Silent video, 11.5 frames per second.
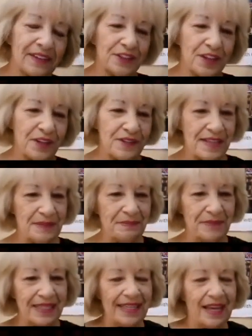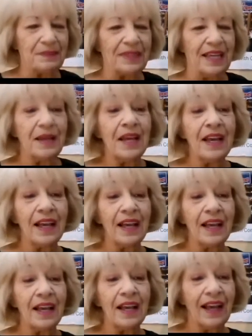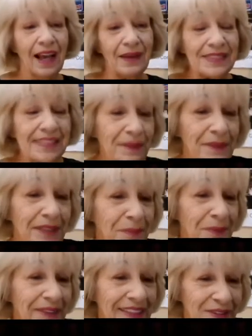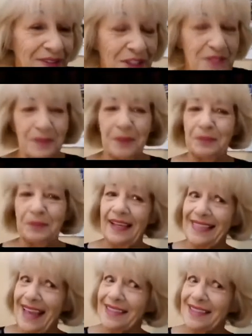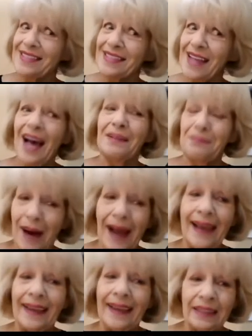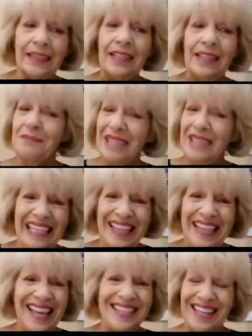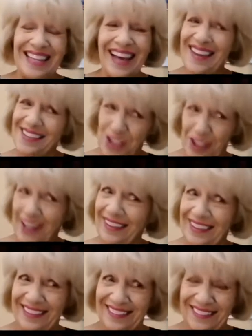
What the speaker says: intros than me coming up. I was coming up with intros and people were like, that's not Mike Lee me. That's a guy in China.